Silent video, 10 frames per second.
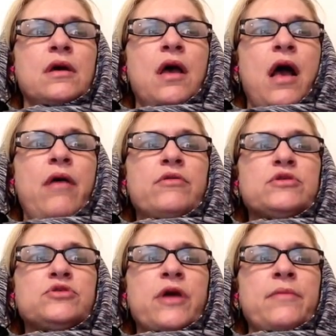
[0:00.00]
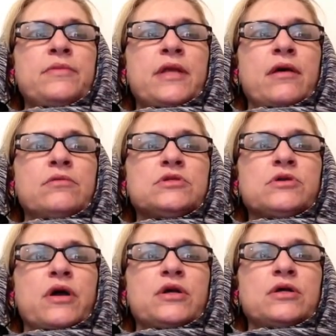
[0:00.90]
I was strapped down so
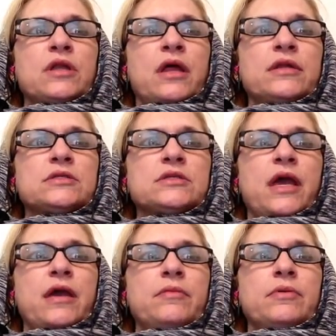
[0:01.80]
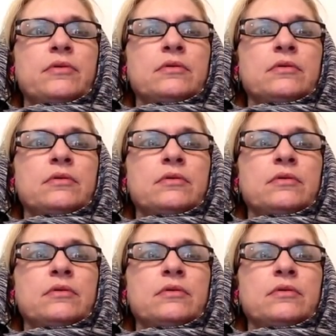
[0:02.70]
I could not escape.